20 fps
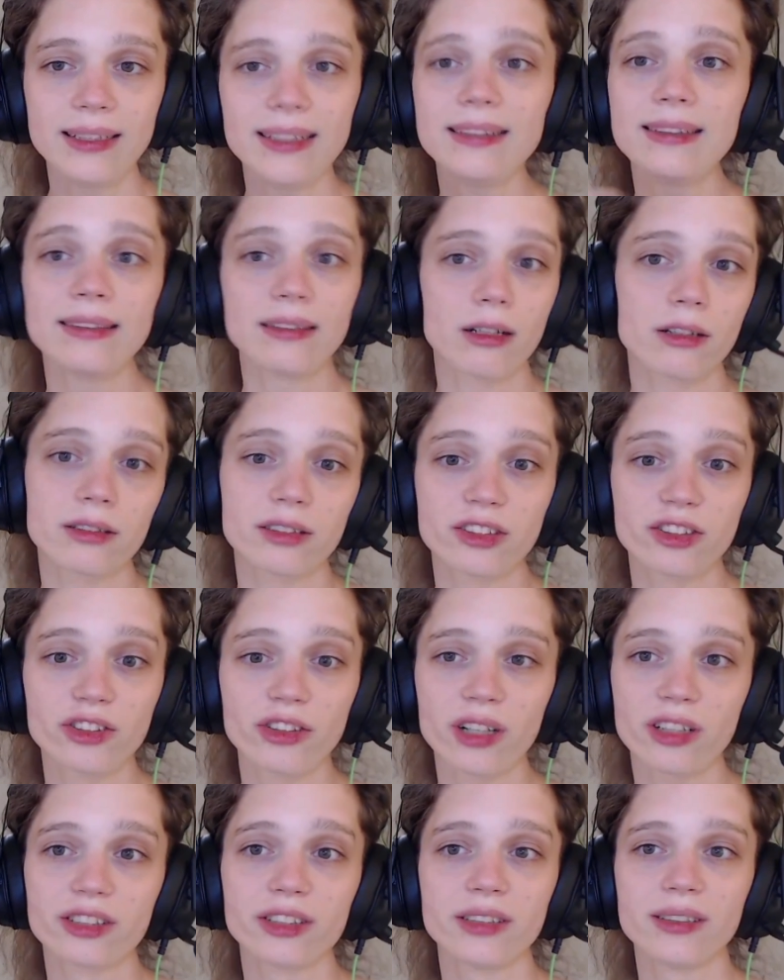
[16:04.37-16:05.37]
is our
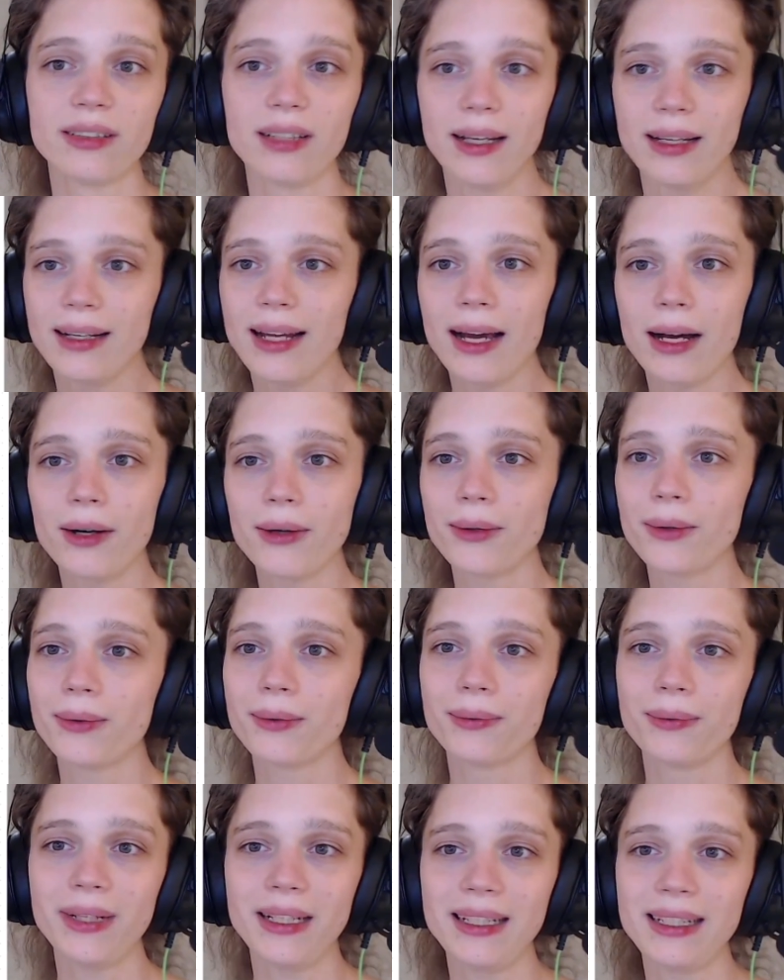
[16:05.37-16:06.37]
construction, and now
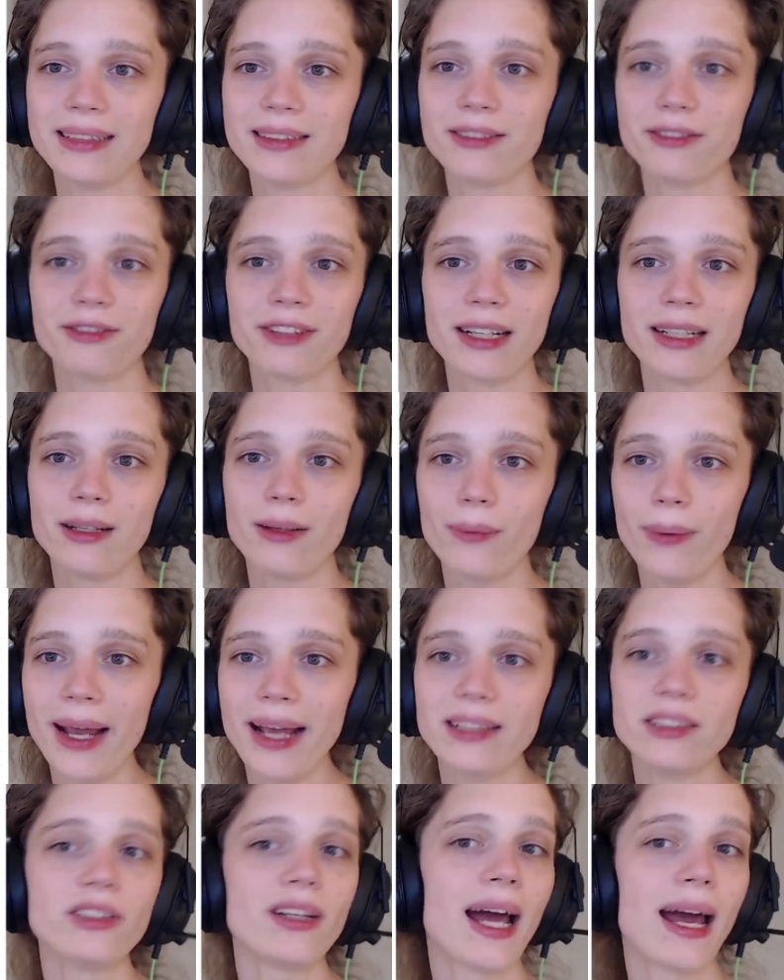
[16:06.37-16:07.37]
we need to find a way
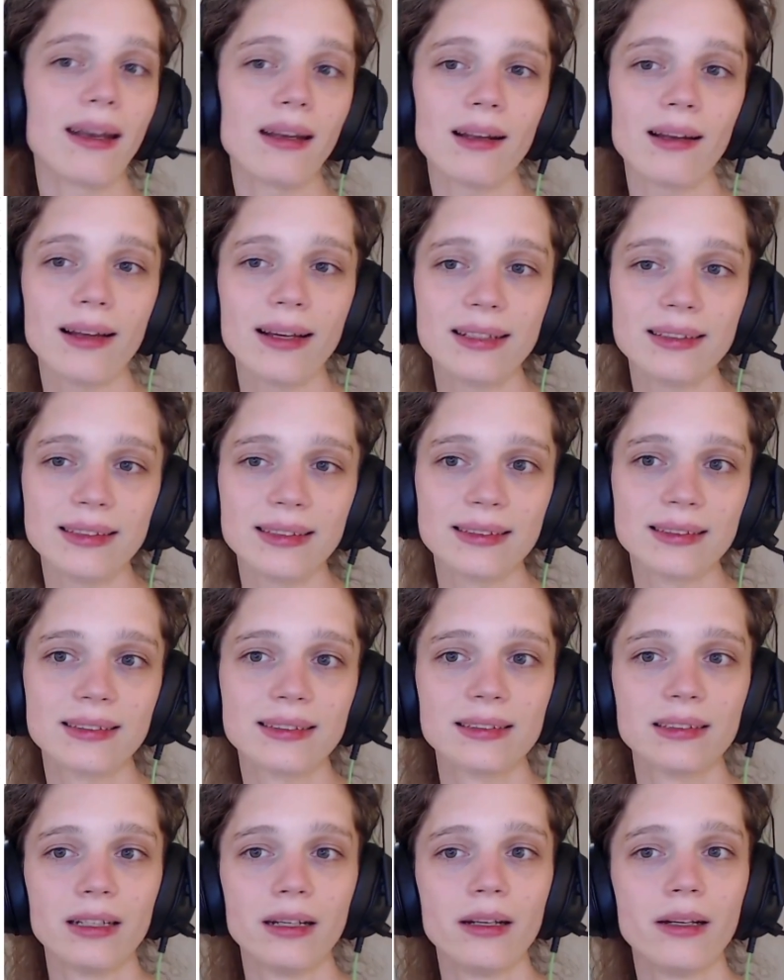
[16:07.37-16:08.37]
to analyze it.
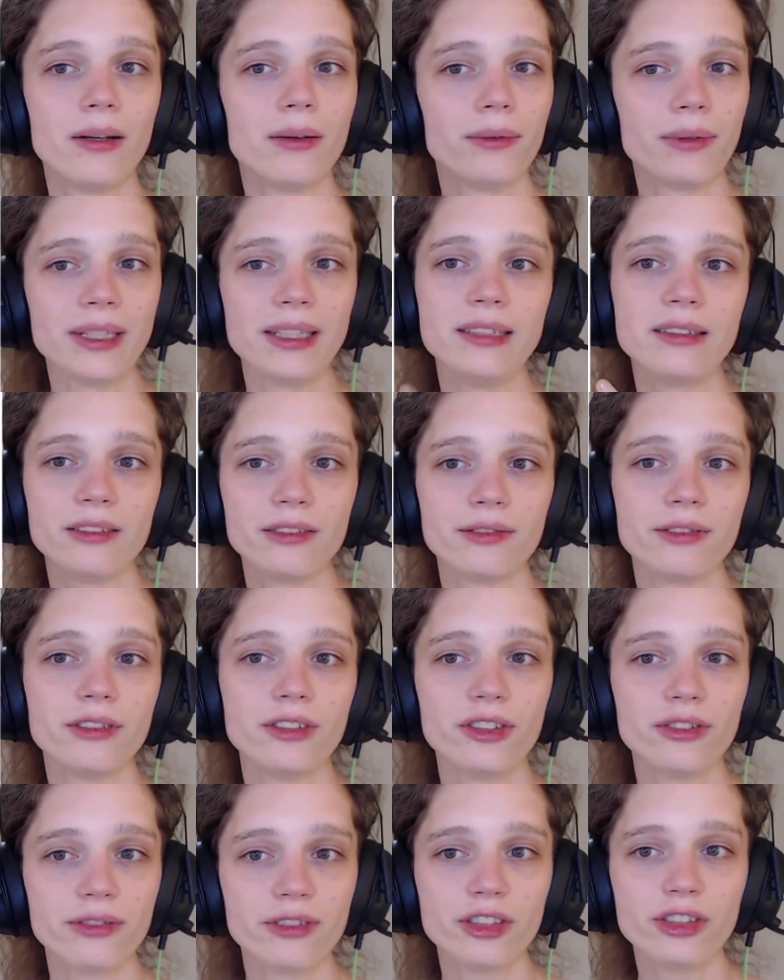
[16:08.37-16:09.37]
We need to
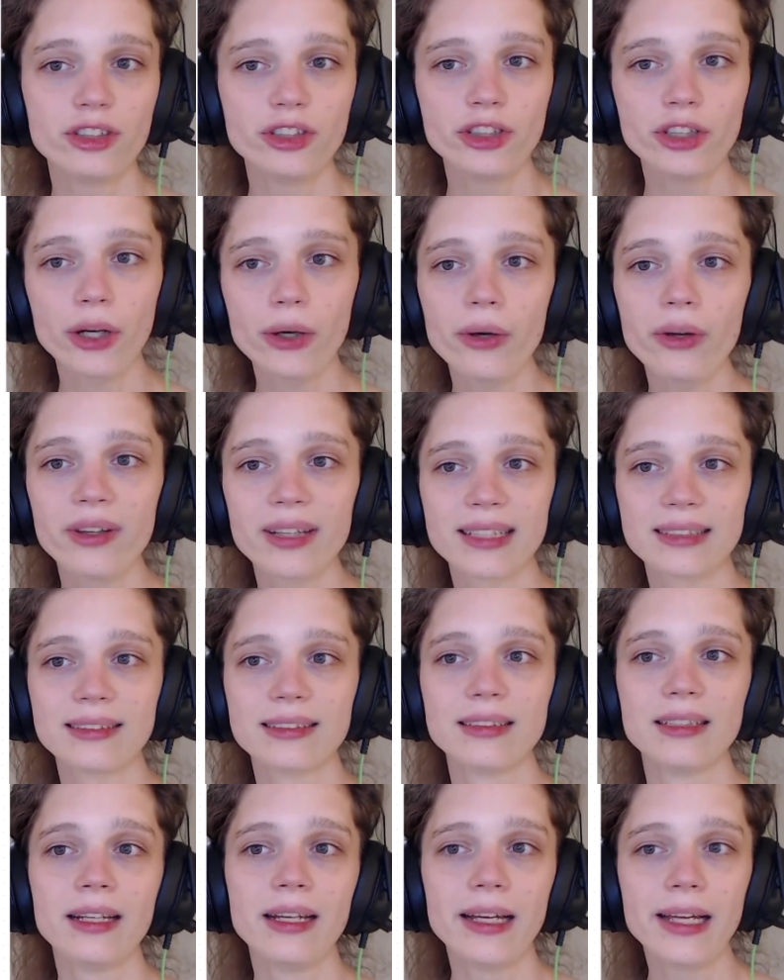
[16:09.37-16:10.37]
show
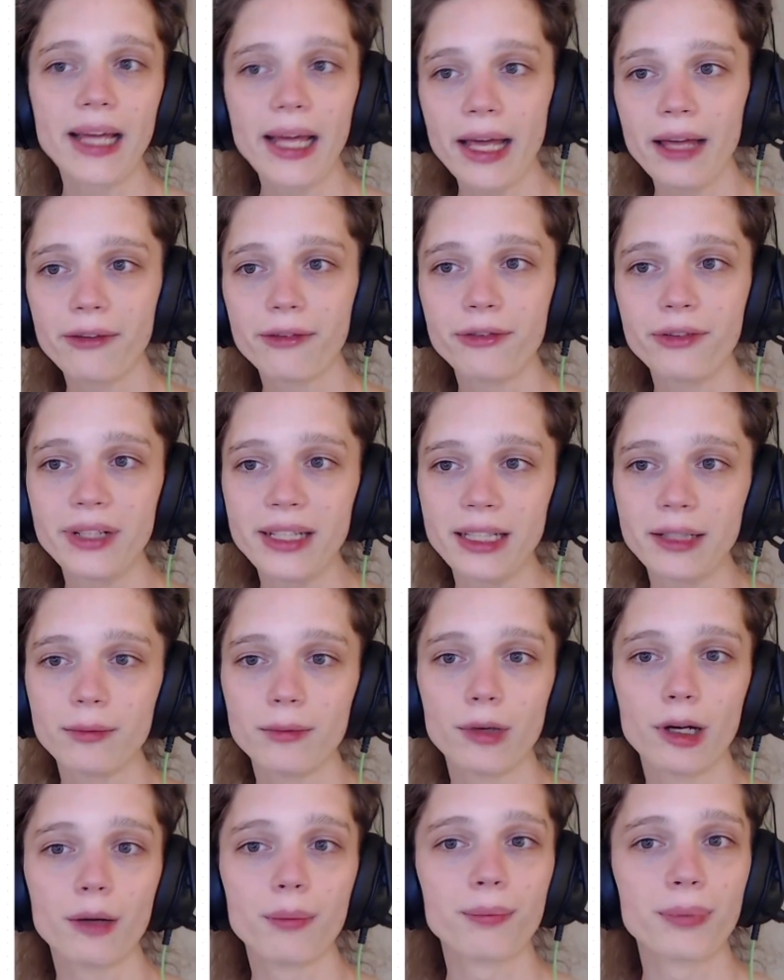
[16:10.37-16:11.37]
that if we
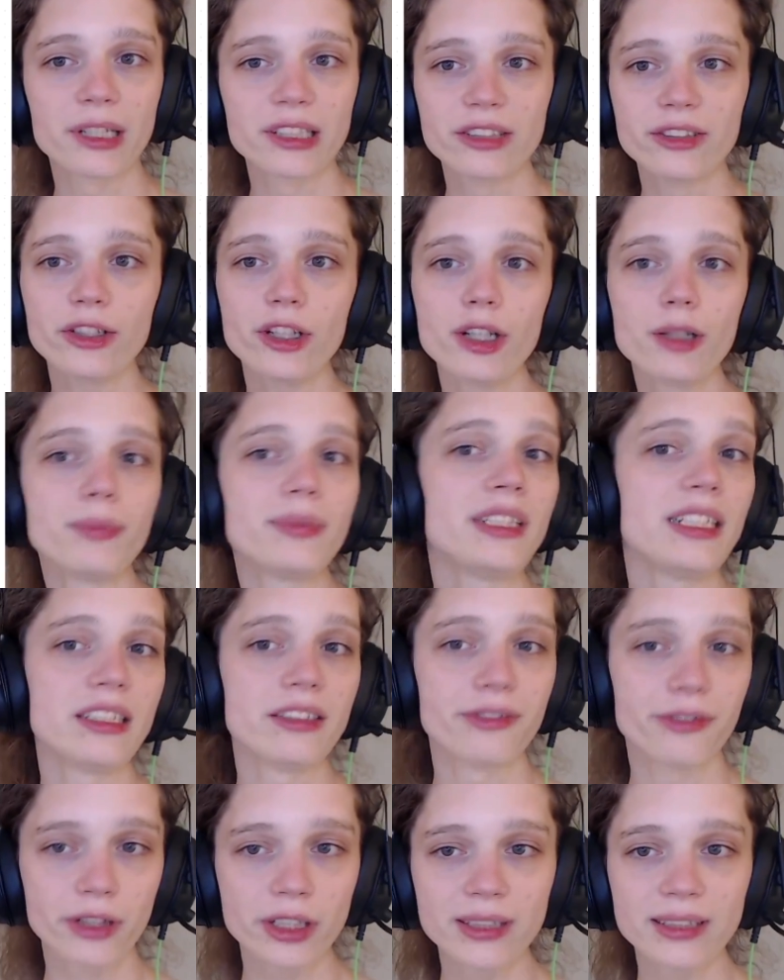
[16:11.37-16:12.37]
perturb these
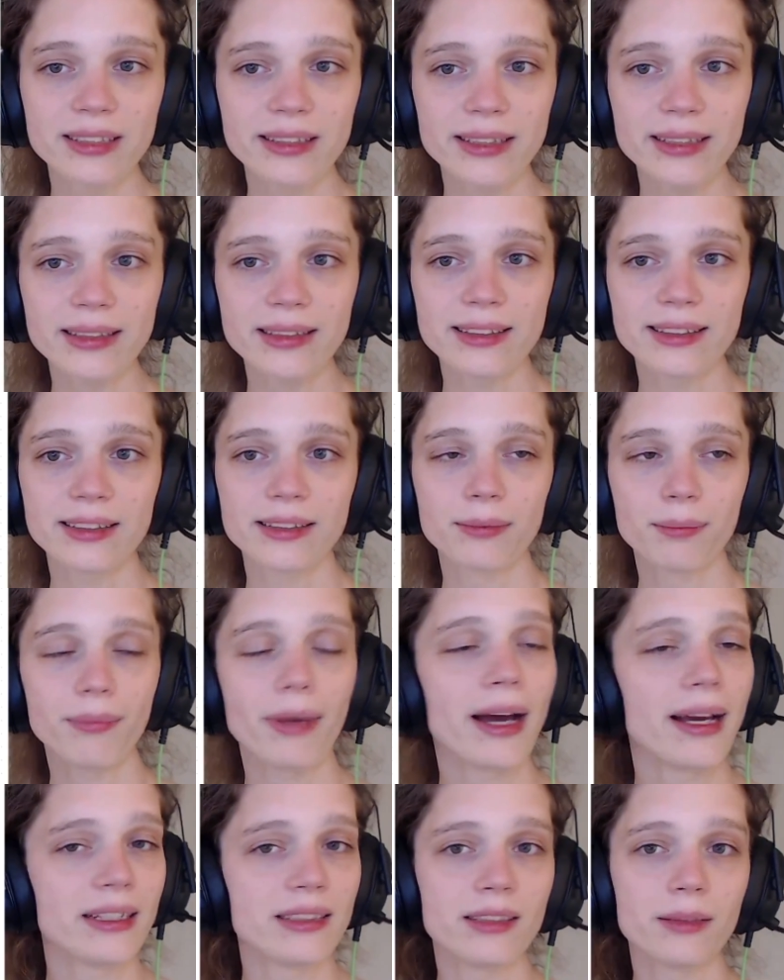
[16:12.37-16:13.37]
vertices
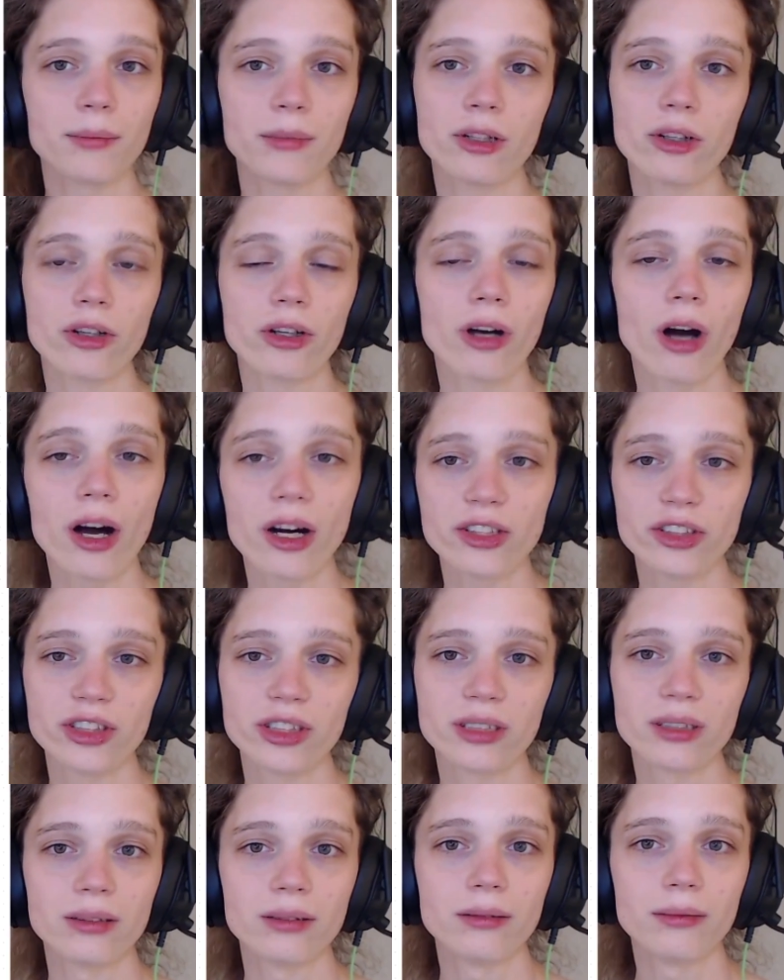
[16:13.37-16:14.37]
by some
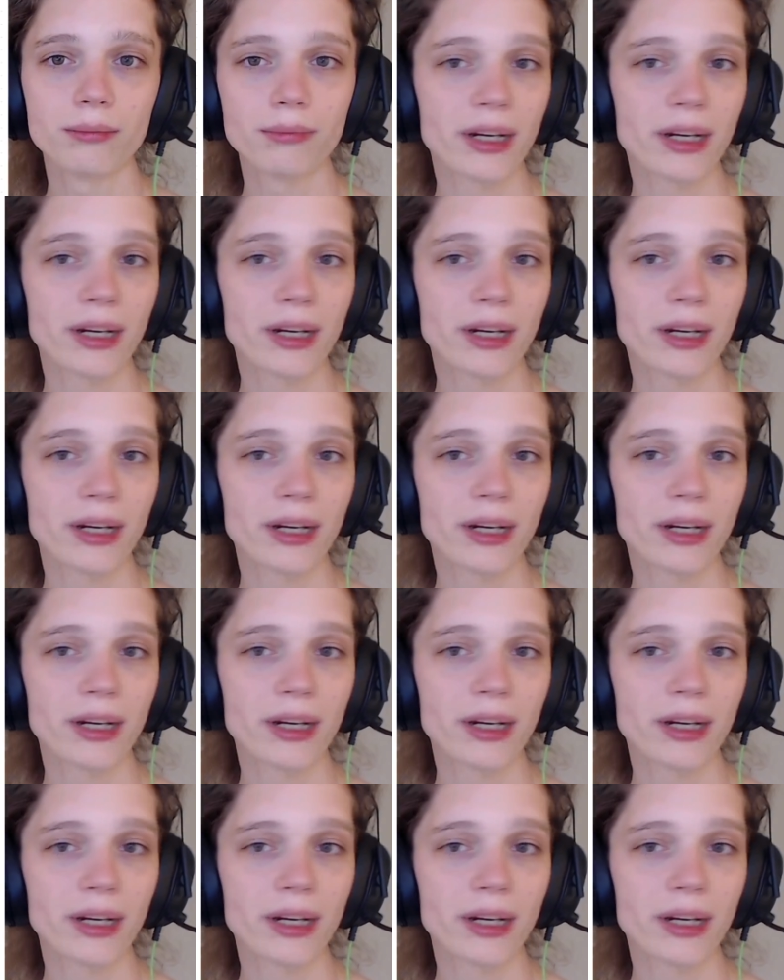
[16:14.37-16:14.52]
Gaussian